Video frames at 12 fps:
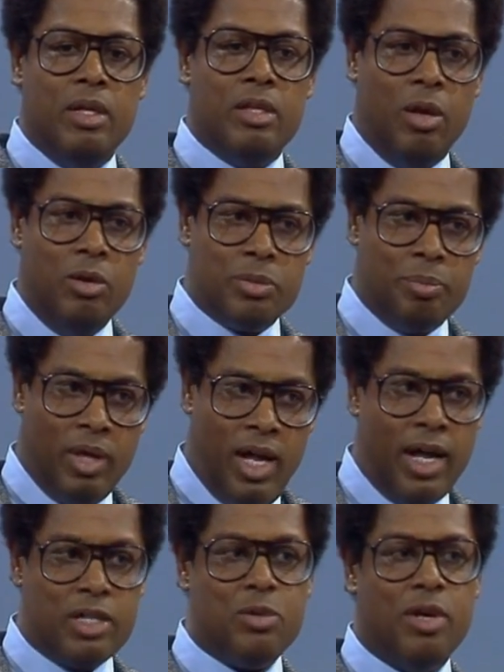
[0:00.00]
those
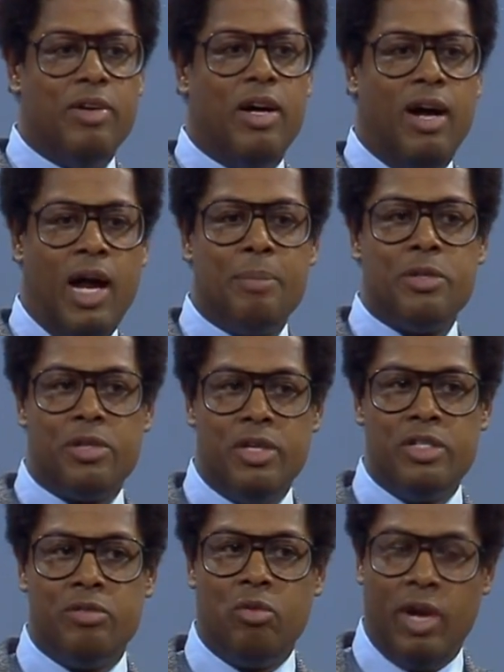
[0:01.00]
blacks who have a higher
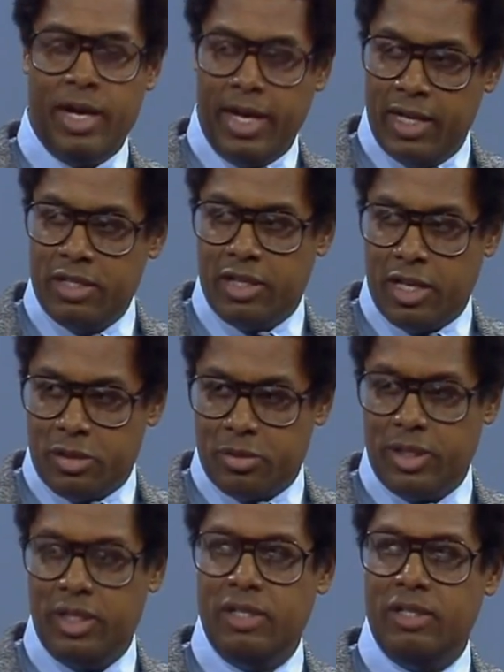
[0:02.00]
percentage of white
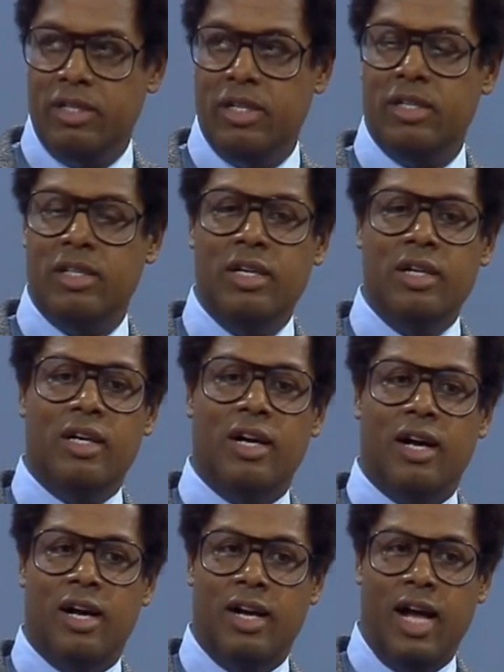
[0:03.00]
ancestry
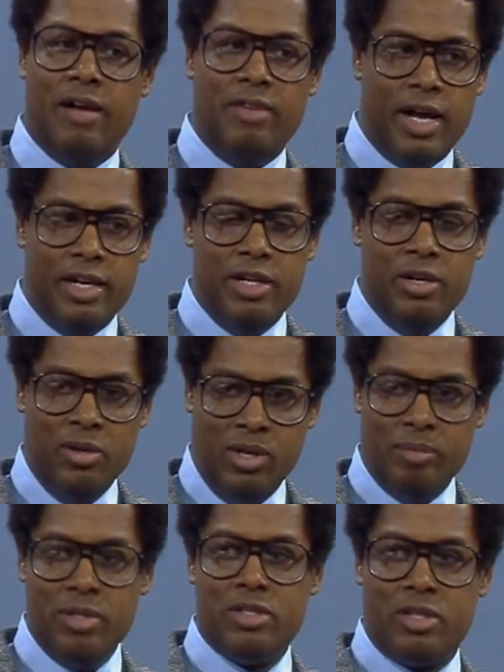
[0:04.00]
have had
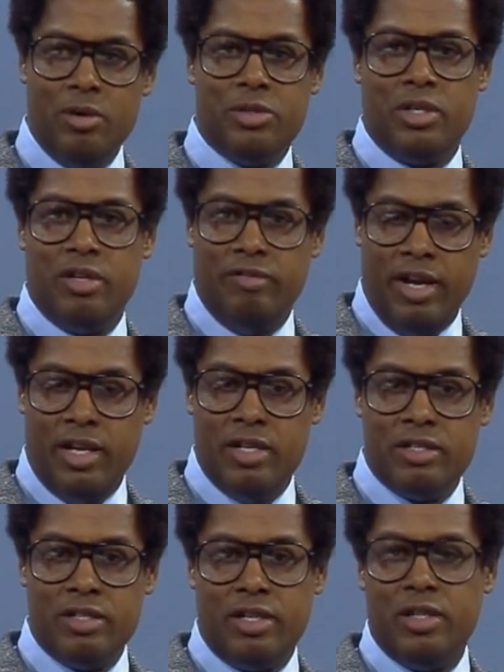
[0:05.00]
enormous social
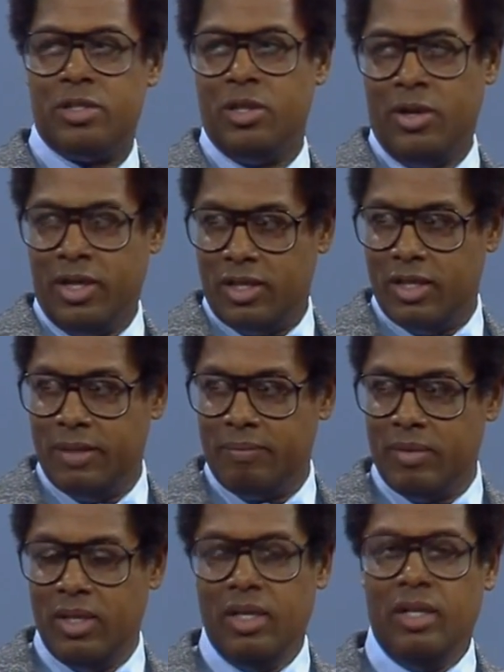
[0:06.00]
advantages historically.
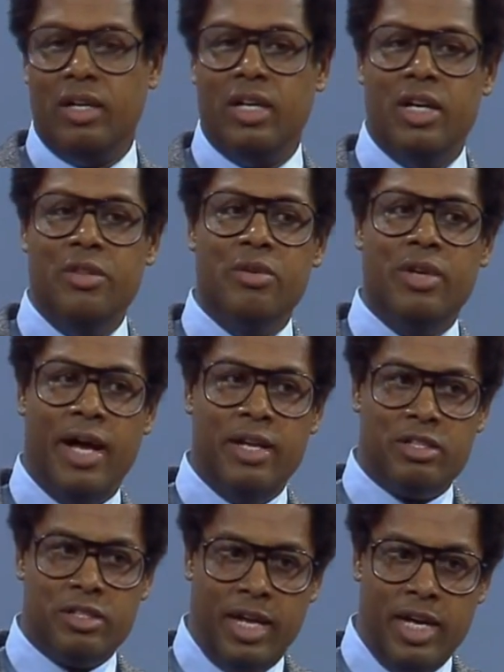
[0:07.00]
In the
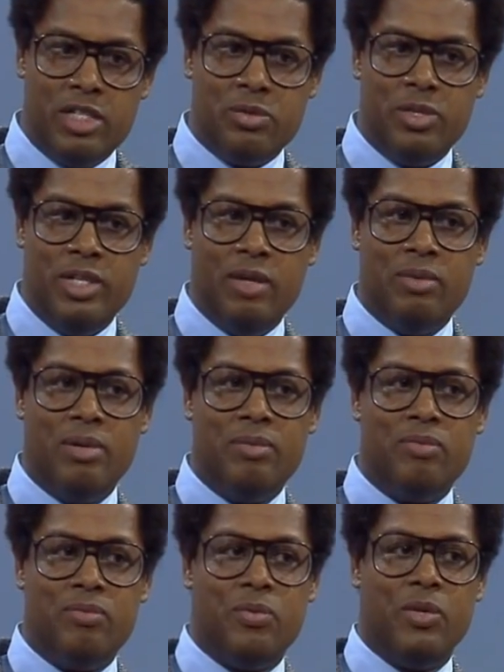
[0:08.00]
United States, when there
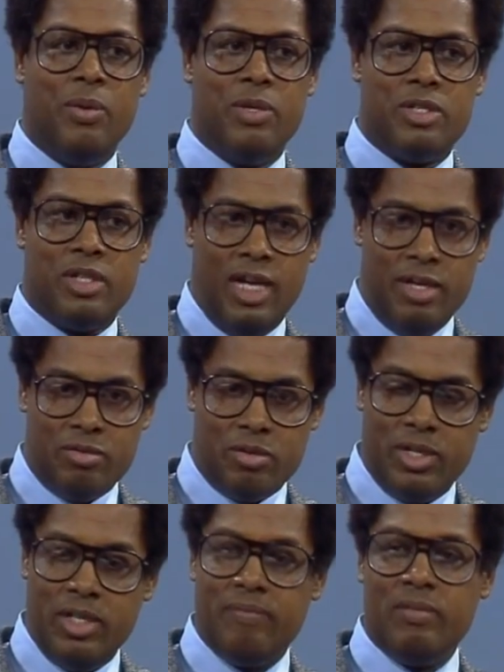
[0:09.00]
was
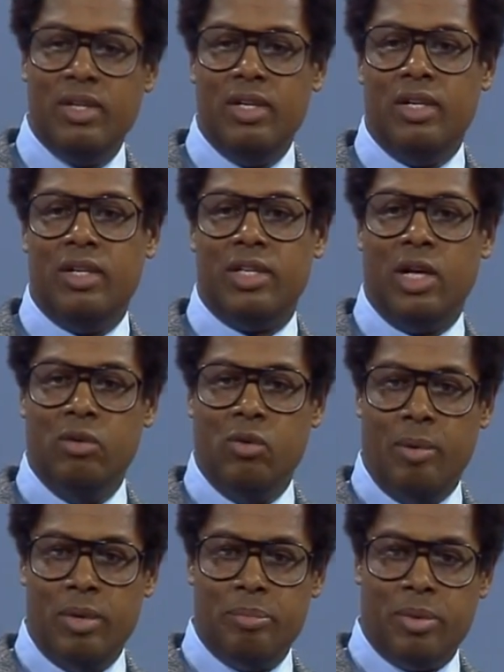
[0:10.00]
slavery, the
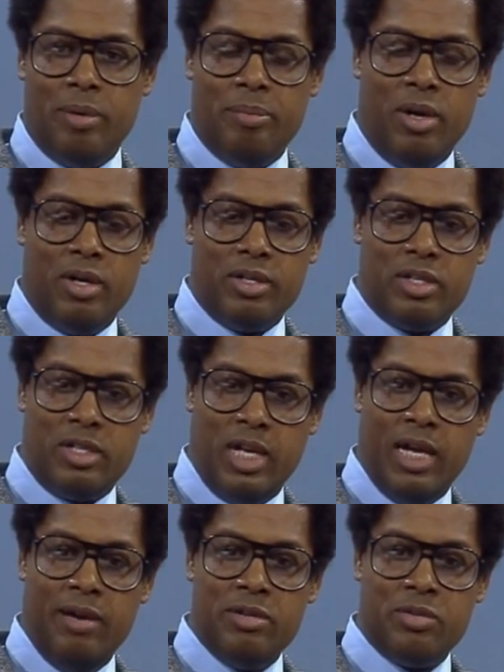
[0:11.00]
overwhelming bulk of the
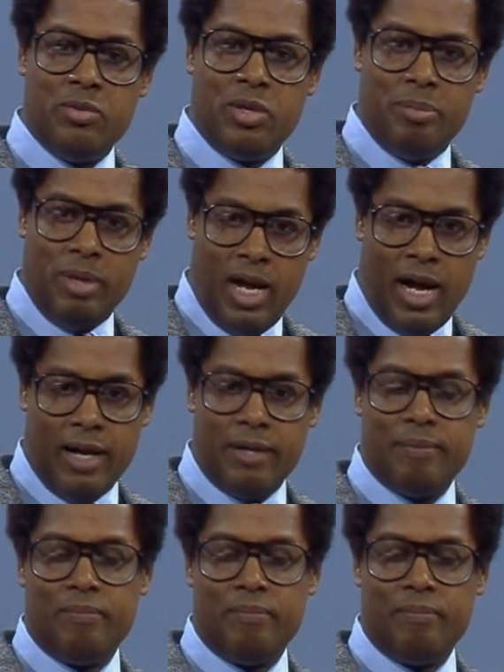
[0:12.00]
slaves were black,